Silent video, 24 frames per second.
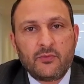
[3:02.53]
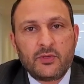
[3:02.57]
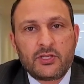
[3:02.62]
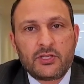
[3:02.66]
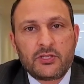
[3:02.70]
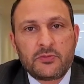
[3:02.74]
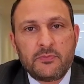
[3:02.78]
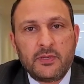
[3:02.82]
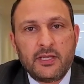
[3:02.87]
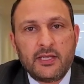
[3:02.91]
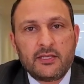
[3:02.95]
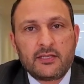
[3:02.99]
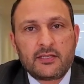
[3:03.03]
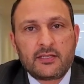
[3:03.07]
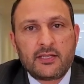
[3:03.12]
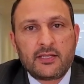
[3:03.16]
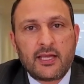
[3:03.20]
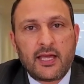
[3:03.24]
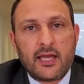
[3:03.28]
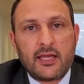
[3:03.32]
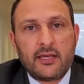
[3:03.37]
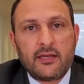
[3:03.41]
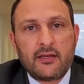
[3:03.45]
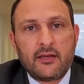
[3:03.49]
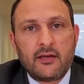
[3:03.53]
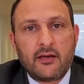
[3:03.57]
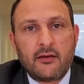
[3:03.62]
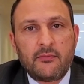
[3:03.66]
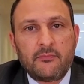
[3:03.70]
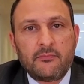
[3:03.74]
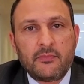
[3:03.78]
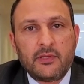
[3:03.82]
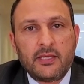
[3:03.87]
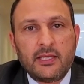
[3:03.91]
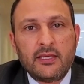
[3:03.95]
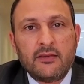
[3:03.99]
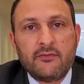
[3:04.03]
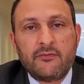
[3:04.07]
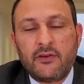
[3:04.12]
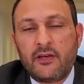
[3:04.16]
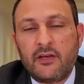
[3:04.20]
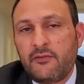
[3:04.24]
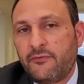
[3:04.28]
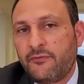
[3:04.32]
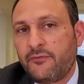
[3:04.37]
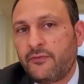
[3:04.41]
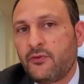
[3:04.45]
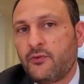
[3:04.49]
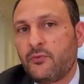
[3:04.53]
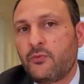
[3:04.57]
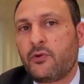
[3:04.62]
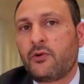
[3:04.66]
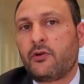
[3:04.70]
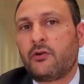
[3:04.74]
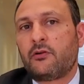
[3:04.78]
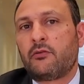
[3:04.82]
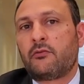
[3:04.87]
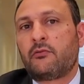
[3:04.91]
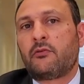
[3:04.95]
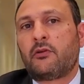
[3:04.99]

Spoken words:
which means that even if you were,